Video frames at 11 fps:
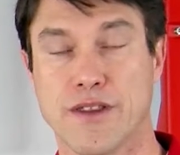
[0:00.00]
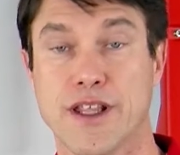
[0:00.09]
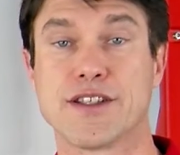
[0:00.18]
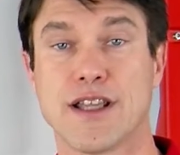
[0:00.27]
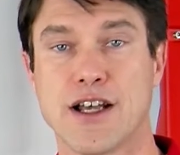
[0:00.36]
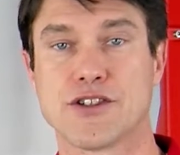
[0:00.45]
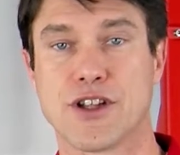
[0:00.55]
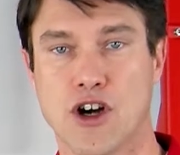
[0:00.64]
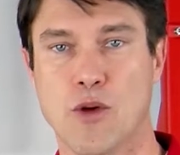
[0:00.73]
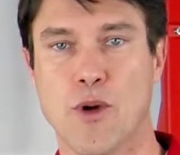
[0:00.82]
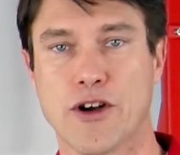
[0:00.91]
This allows the
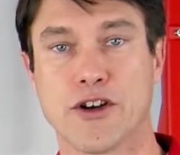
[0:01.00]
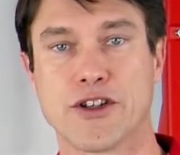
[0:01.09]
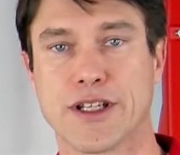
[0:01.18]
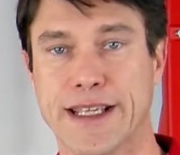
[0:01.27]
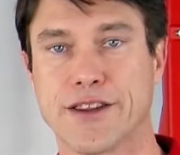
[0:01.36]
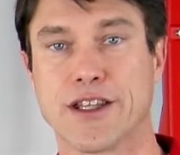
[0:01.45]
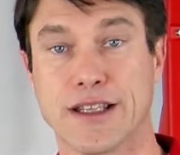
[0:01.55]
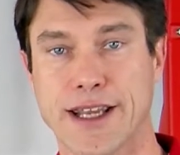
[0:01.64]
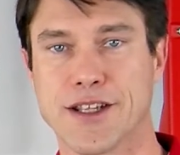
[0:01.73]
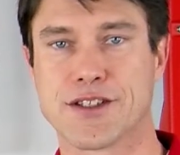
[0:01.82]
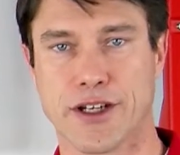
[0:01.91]
homeowner to get the
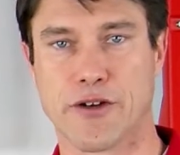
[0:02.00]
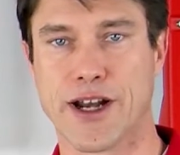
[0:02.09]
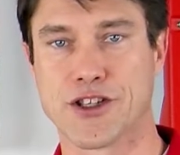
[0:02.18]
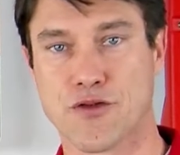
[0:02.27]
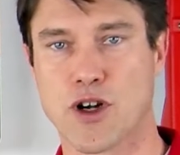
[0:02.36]
latest and greatest